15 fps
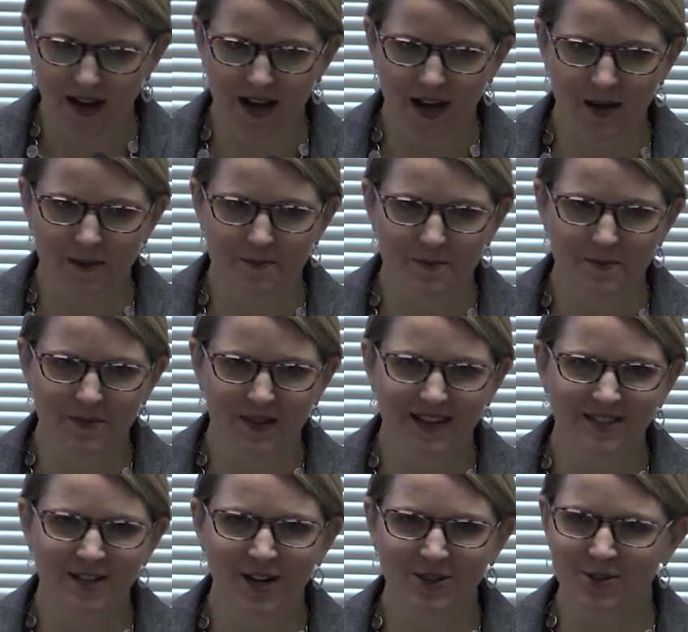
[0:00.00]
Um,
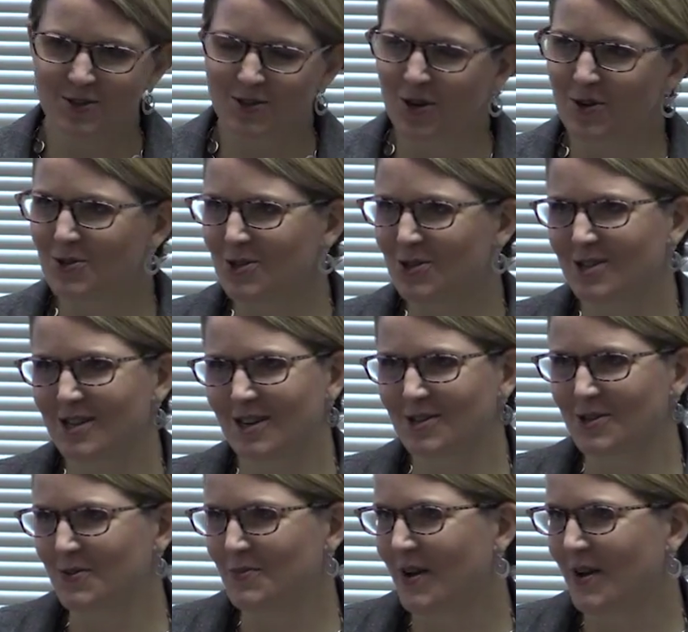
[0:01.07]
Dr. Tozer, Dr.